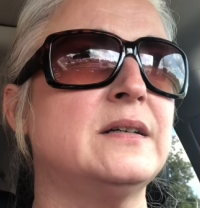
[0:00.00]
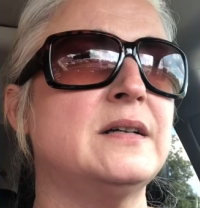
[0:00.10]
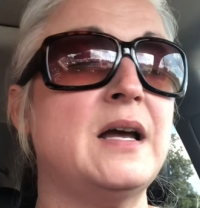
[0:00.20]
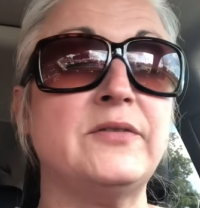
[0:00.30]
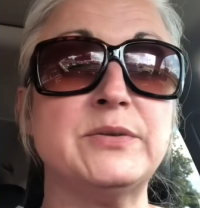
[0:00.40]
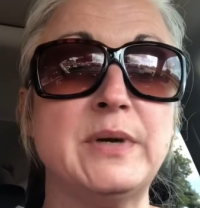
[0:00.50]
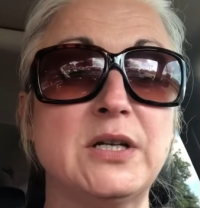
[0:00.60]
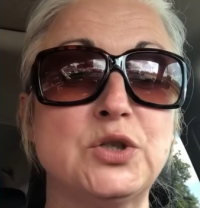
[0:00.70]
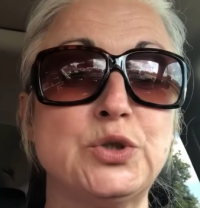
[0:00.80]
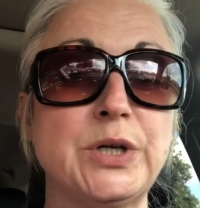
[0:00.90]
have to make
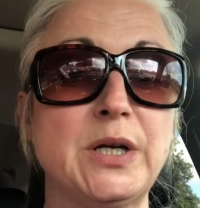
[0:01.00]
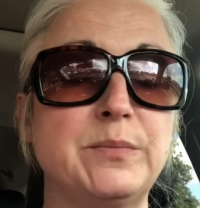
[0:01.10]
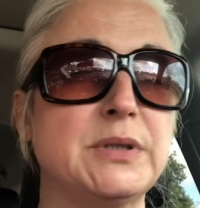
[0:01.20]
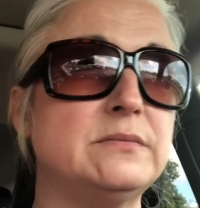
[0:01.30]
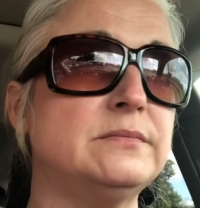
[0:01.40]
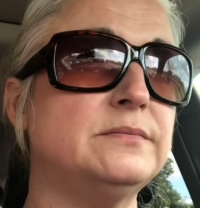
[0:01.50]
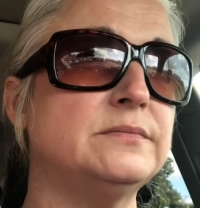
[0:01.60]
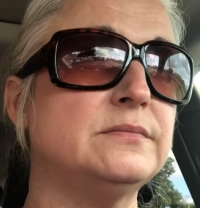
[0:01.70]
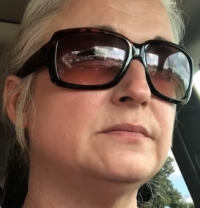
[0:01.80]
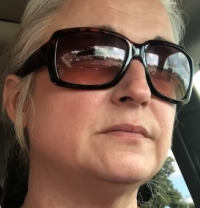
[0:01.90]
a trip
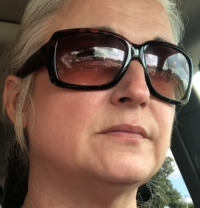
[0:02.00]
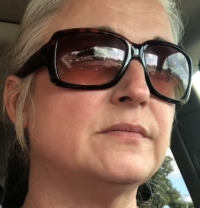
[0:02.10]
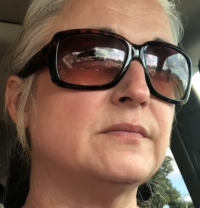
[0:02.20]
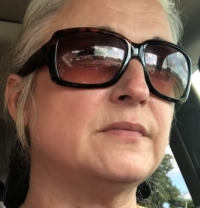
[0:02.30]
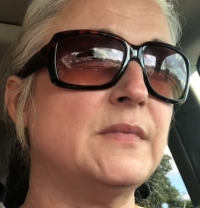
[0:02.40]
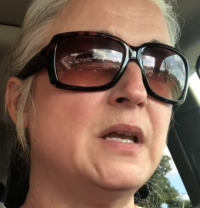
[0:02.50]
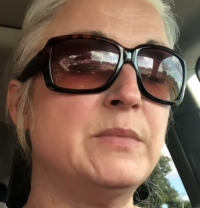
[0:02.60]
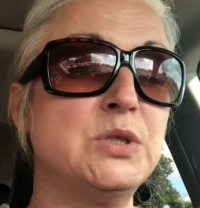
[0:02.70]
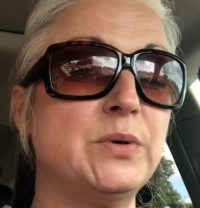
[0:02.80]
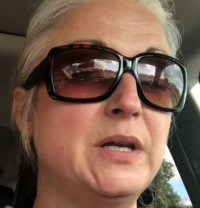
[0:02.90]
in
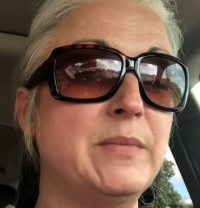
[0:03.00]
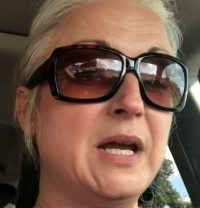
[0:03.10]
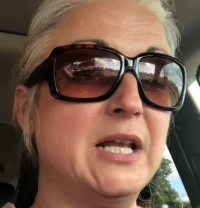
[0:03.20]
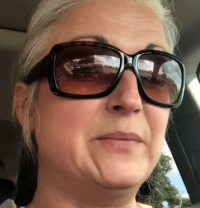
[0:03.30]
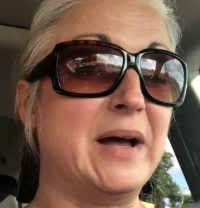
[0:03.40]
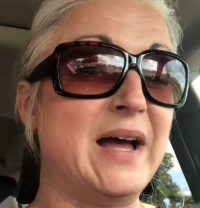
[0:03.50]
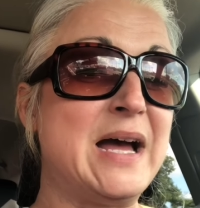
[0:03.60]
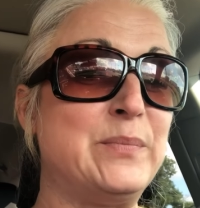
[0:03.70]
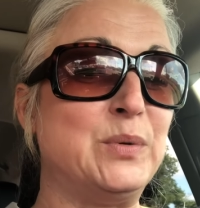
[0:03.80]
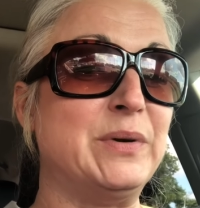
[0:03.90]
between making my
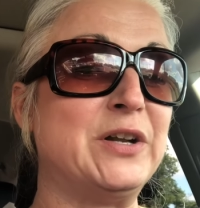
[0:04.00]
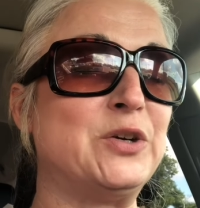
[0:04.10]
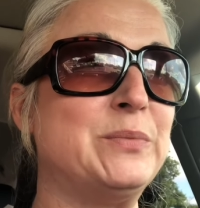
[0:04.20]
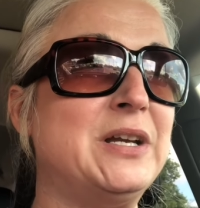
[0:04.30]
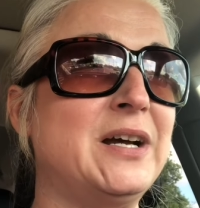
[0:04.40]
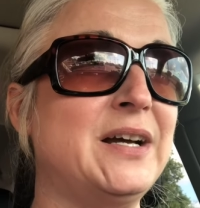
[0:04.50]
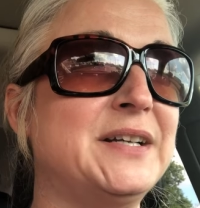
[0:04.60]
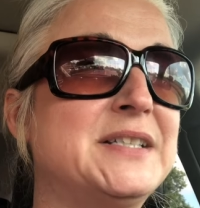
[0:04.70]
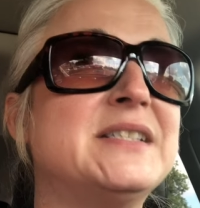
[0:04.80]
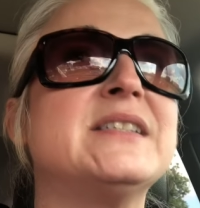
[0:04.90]
apple butter
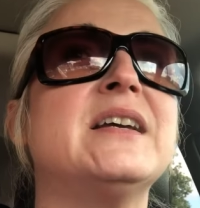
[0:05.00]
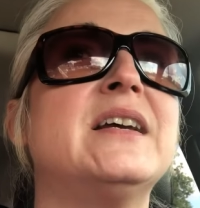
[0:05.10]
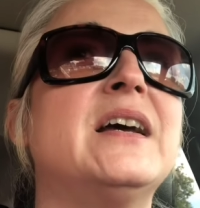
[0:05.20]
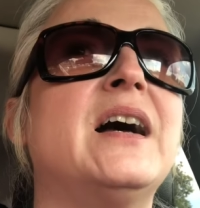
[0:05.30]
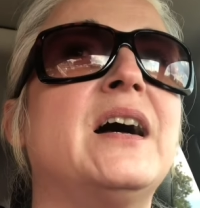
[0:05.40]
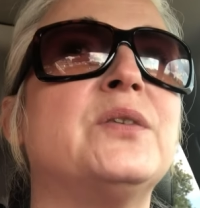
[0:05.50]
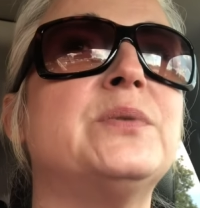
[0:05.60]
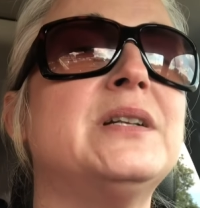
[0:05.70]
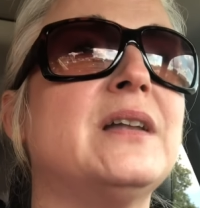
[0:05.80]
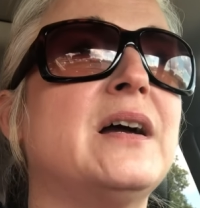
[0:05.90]
because I
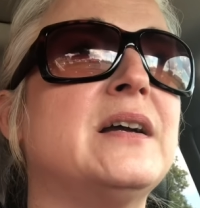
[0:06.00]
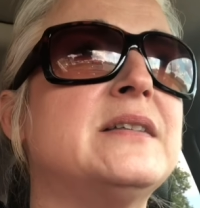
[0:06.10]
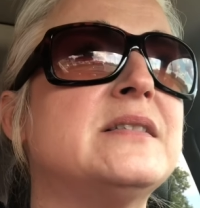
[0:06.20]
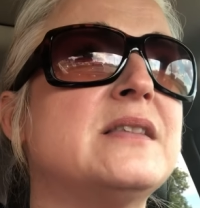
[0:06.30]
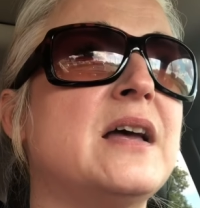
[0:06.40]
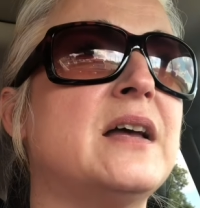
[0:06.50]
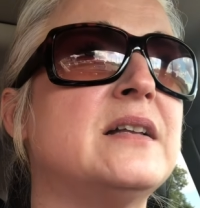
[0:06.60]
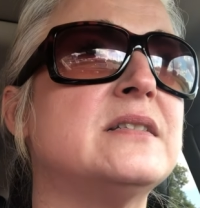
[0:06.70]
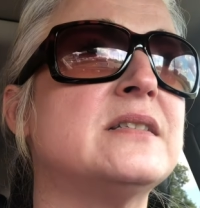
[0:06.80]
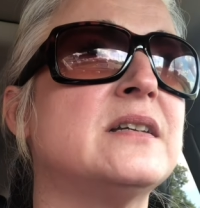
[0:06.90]
realized that
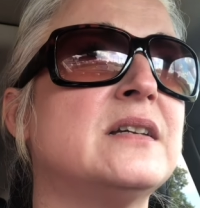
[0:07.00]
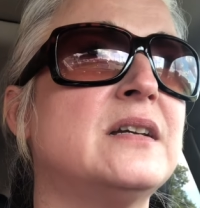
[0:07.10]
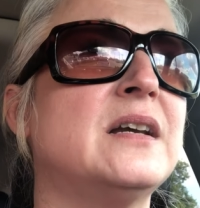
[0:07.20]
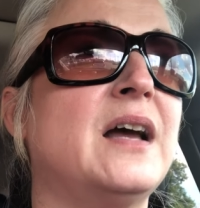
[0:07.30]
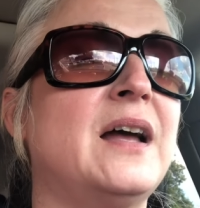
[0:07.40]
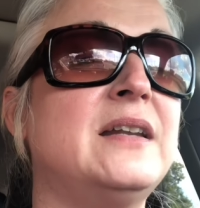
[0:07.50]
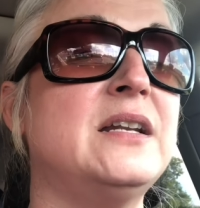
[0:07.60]
I need an